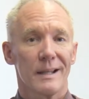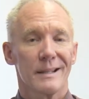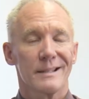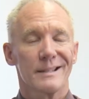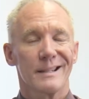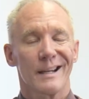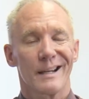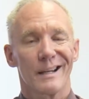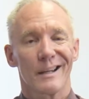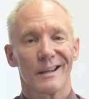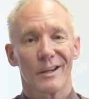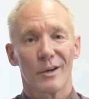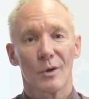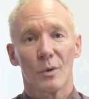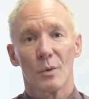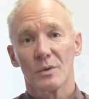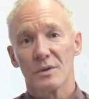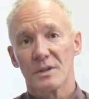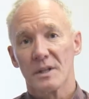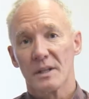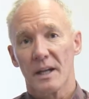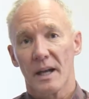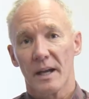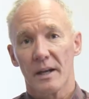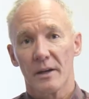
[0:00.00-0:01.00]
That's kind of the
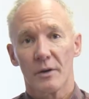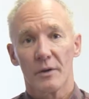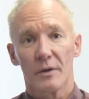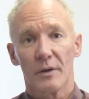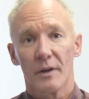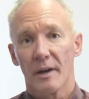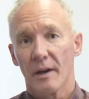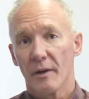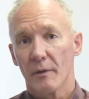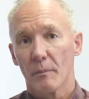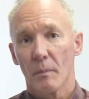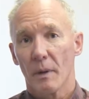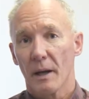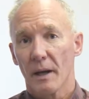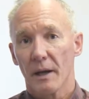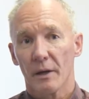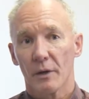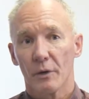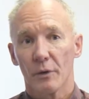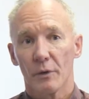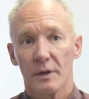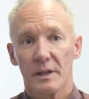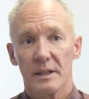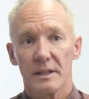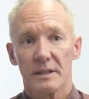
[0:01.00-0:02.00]
gold standard that everybody
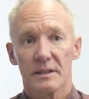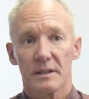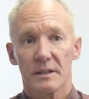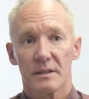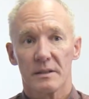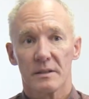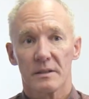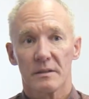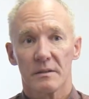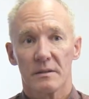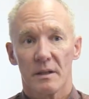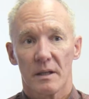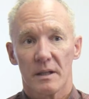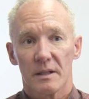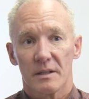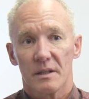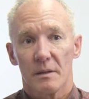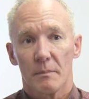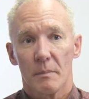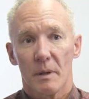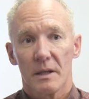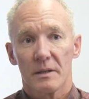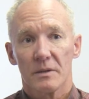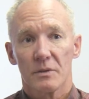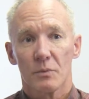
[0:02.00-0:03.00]
agrees is
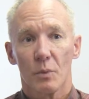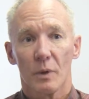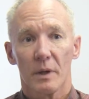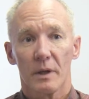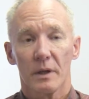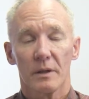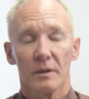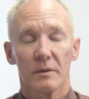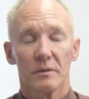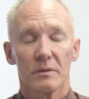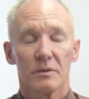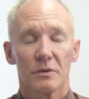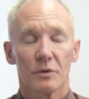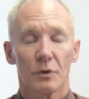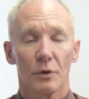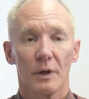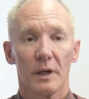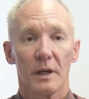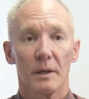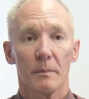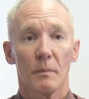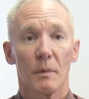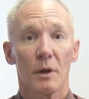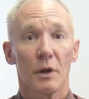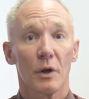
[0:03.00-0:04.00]
the best way to
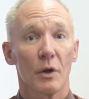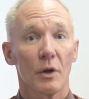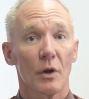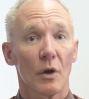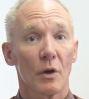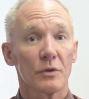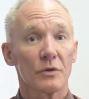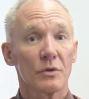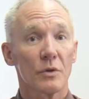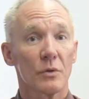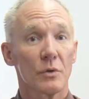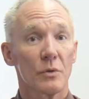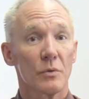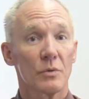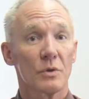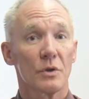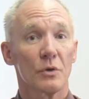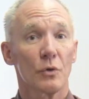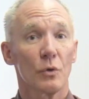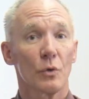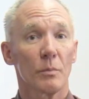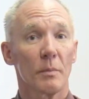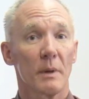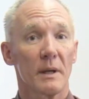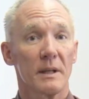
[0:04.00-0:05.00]
screen. But you can also do
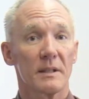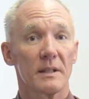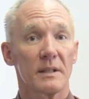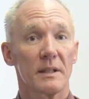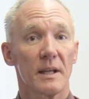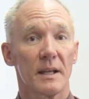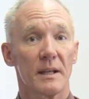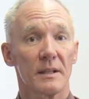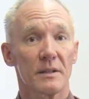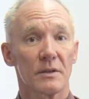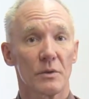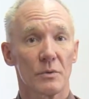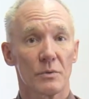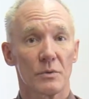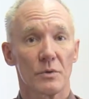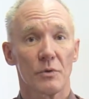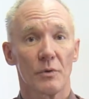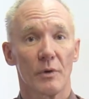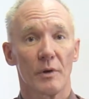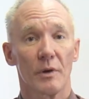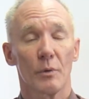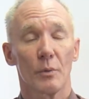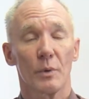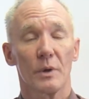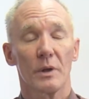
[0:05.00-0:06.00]
stool-based tests, those
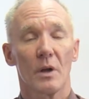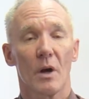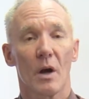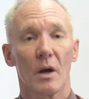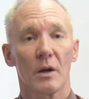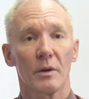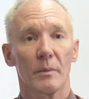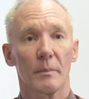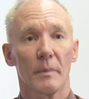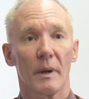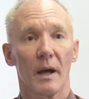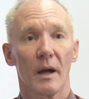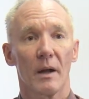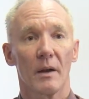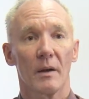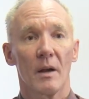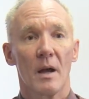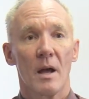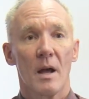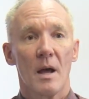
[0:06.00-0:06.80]
three that we talked about.